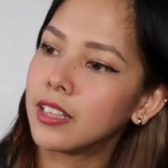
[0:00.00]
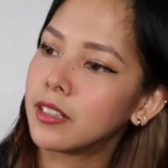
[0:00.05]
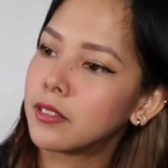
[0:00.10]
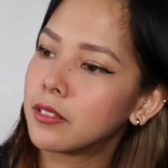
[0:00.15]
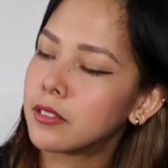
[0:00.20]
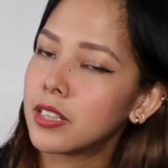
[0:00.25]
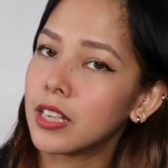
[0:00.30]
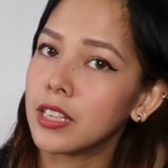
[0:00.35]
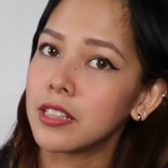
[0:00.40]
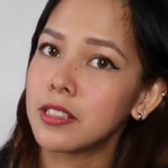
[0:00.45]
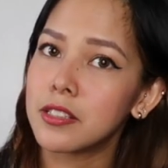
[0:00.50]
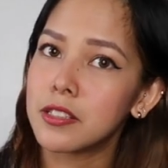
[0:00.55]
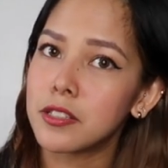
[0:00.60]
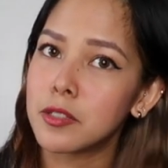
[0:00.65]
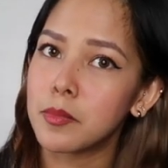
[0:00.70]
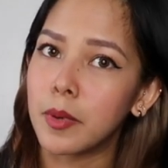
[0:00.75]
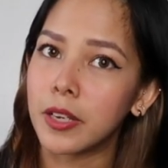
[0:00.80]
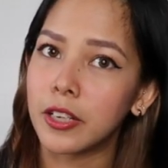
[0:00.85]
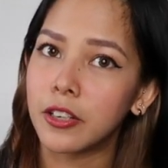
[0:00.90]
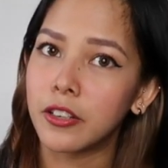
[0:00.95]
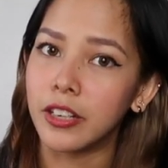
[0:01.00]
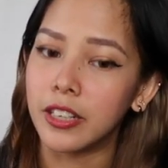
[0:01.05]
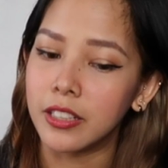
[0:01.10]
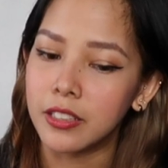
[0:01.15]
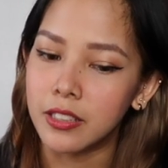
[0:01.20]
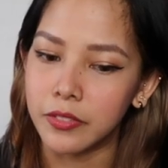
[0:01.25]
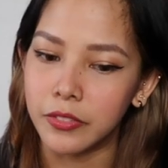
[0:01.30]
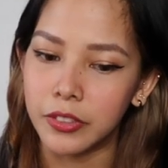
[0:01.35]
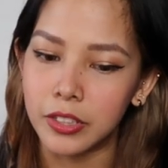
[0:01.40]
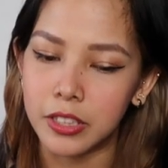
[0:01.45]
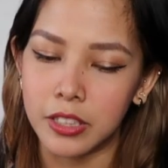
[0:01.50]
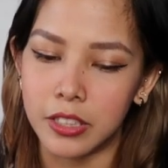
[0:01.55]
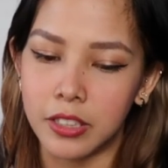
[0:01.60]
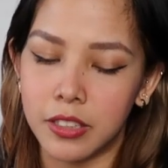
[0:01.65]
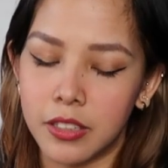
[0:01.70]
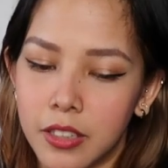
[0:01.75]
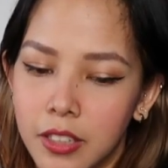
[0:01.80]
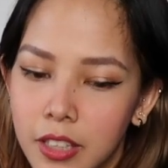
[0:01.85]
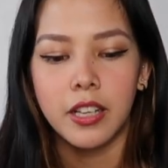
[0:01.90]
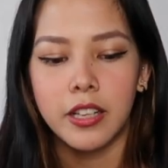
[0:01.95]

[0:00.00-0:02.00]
it tests my creativity.